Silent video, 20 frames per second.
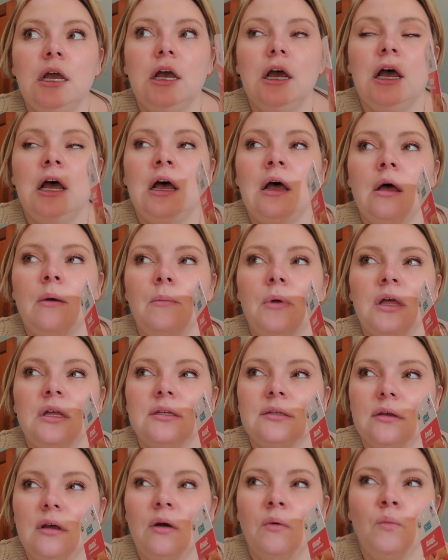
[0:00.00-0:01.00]
on
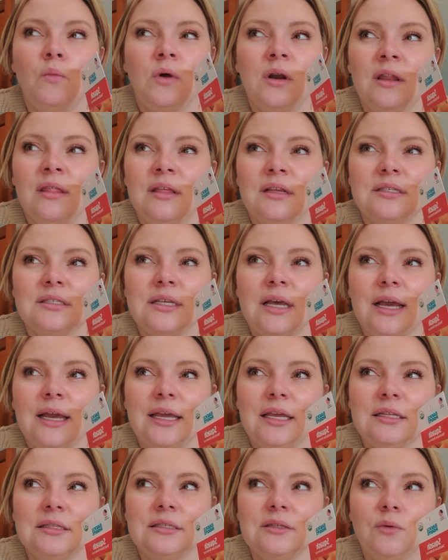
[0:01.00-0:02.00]
one of the
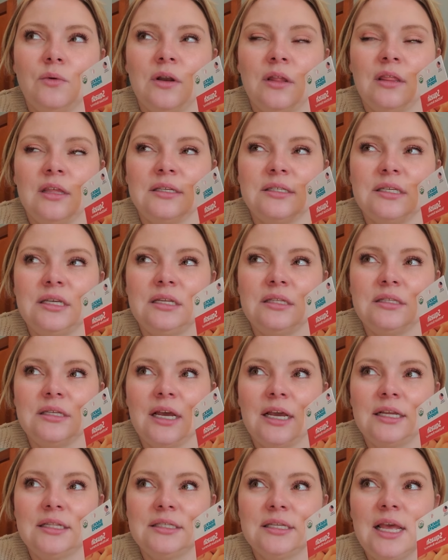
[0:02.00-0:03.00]
sites, one of the seed
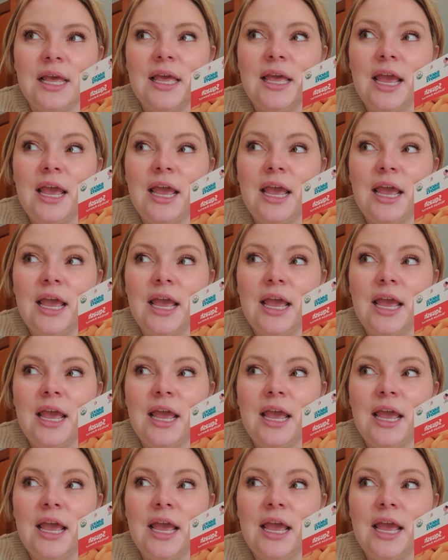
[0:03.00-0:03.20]
sites,